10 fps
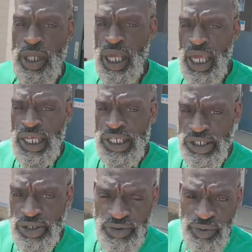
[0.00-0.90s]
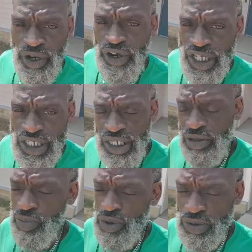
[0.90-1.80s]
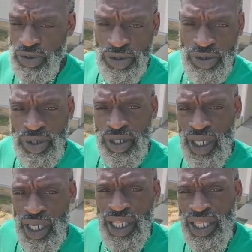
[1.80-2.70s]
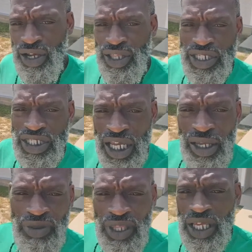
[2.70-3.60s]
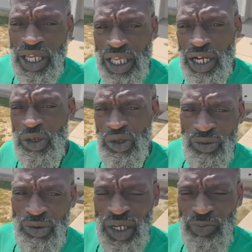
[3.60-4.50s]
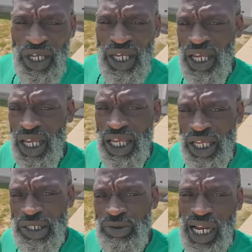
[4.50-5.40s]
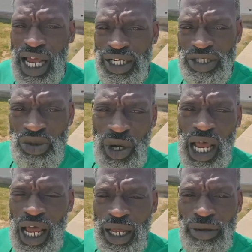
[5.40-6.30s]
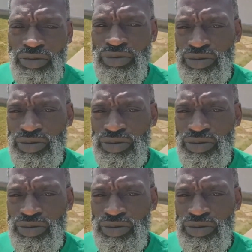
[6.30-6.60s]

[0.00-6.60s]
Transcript: The answer is very simple. They are the same thing that a human being is without a tribe.